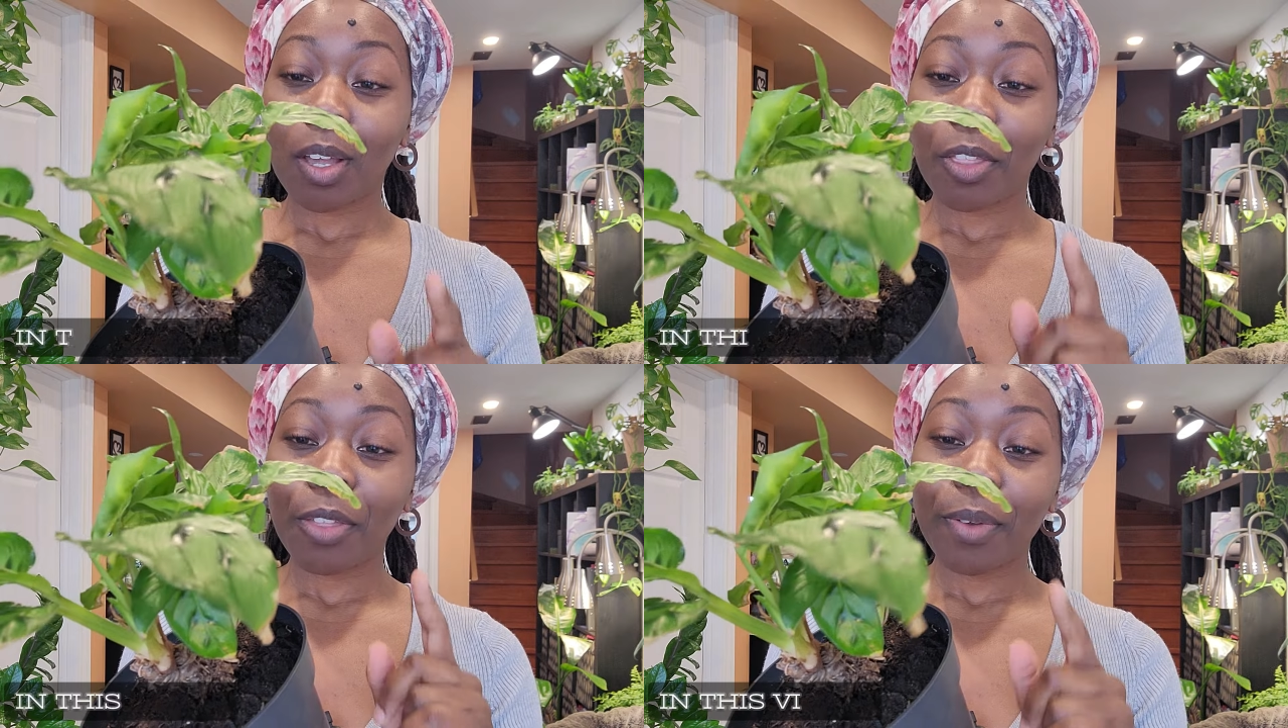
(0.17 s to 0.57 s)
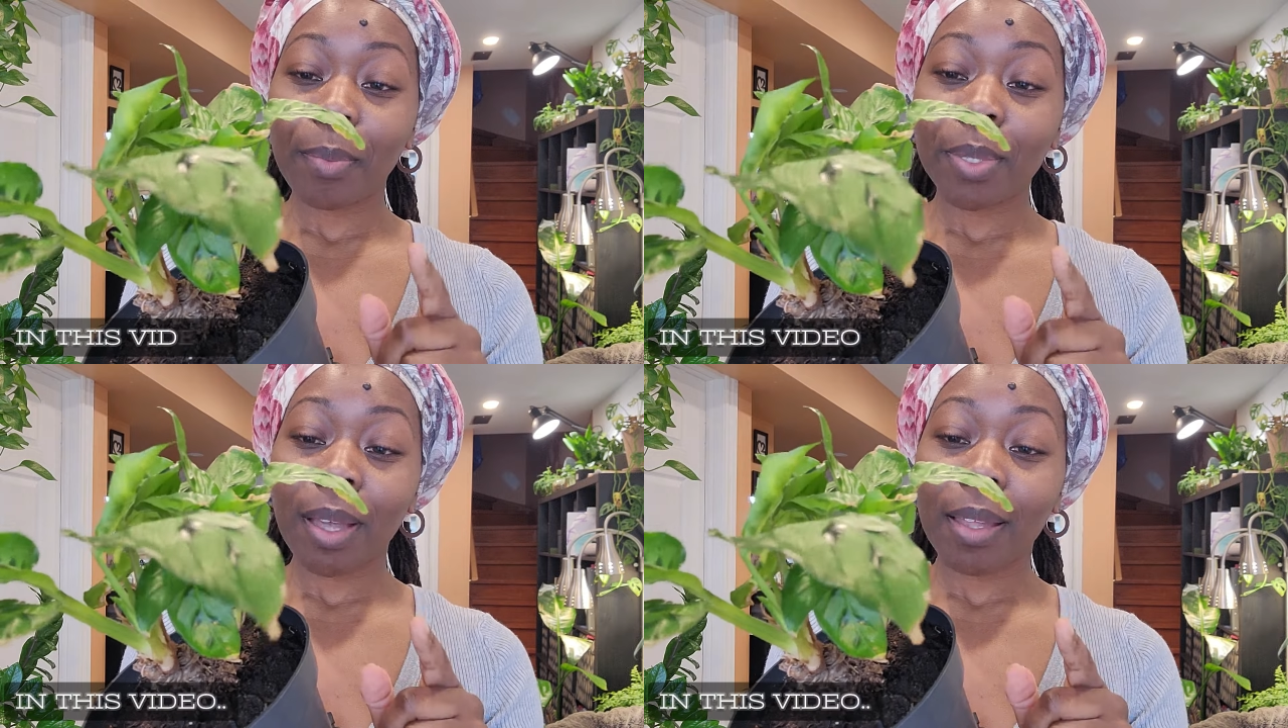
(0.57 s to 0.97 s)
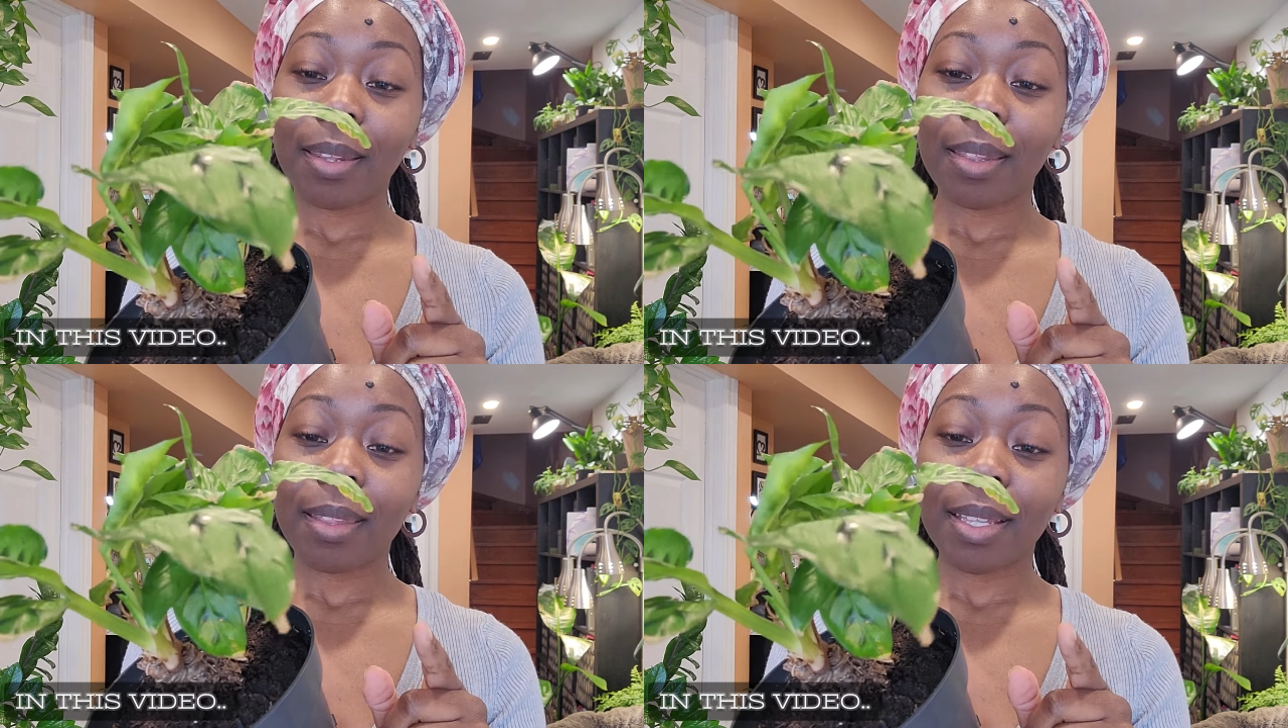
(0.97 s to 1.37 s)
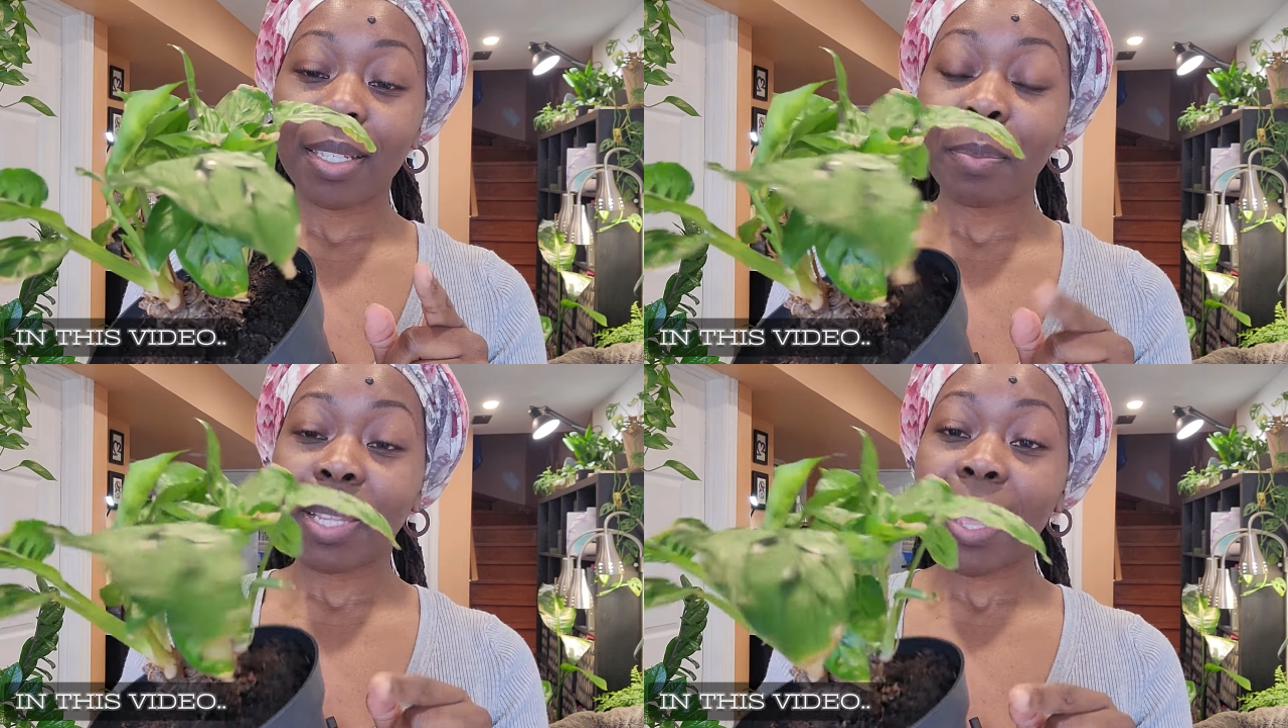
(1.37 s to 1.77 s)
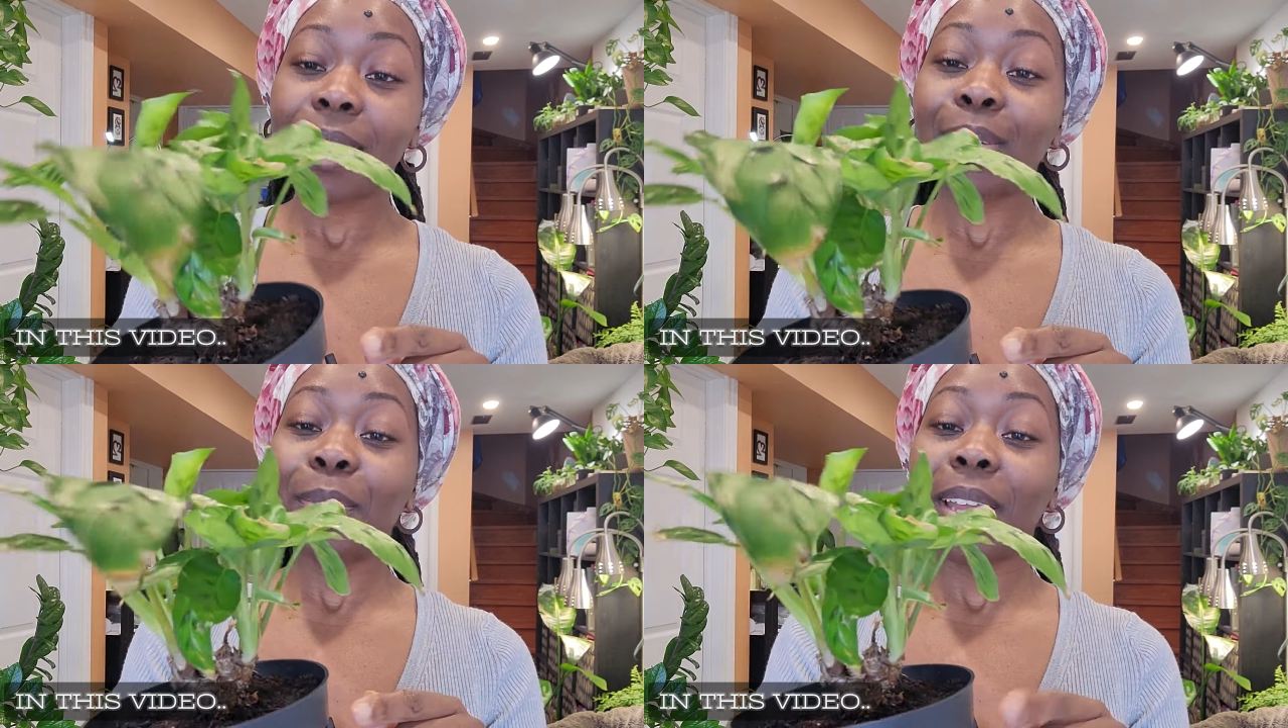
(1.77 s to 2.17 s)
saw thrips on this
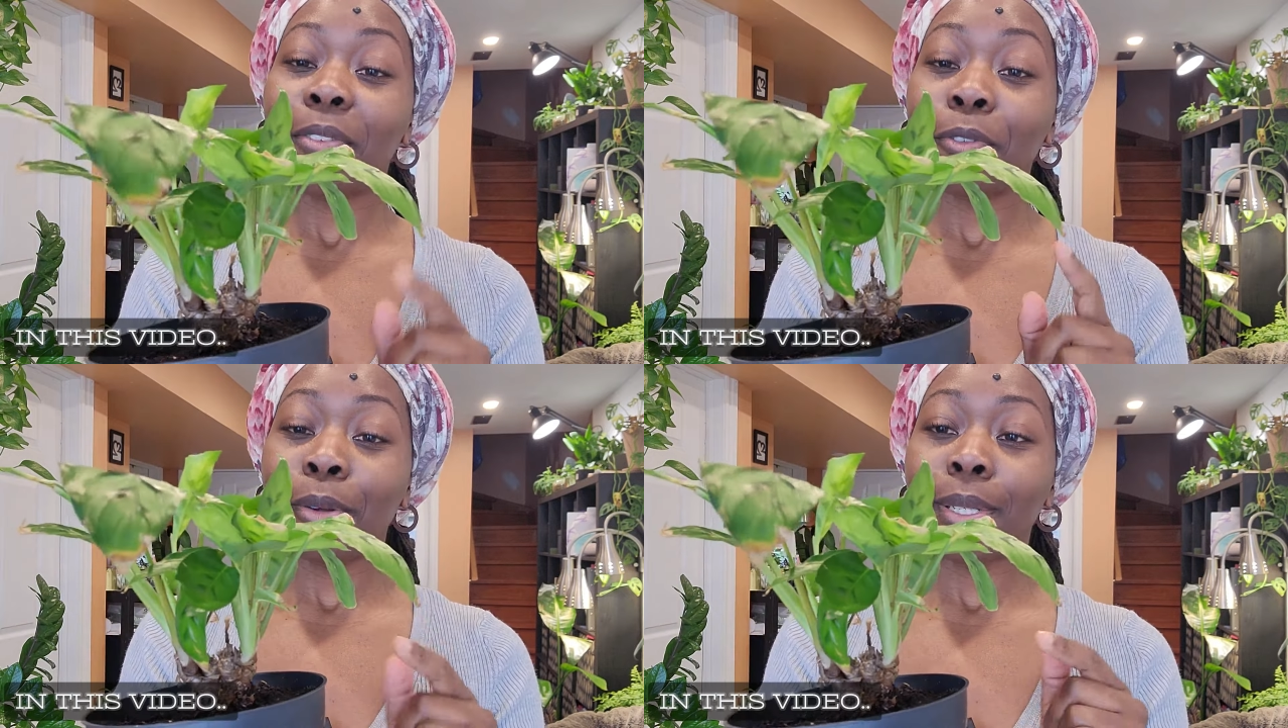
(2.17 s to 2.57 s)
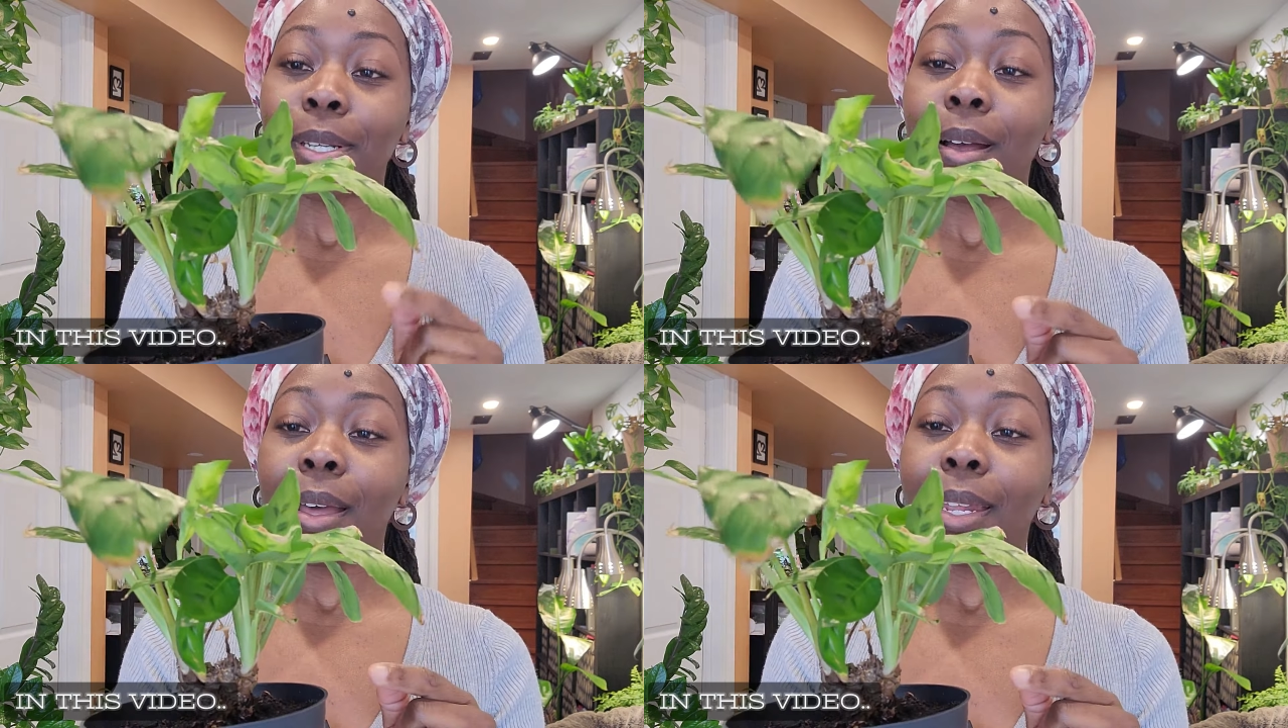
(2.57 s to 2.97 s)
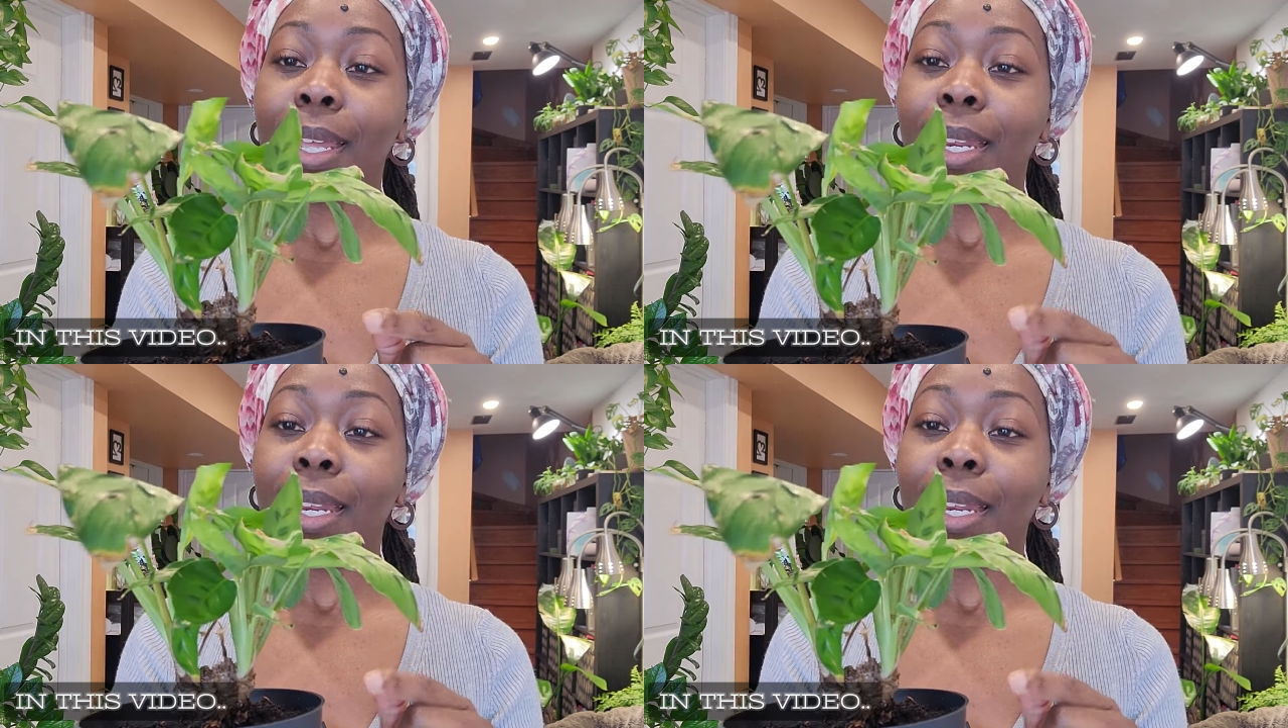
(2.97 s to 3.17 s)
plant when I first got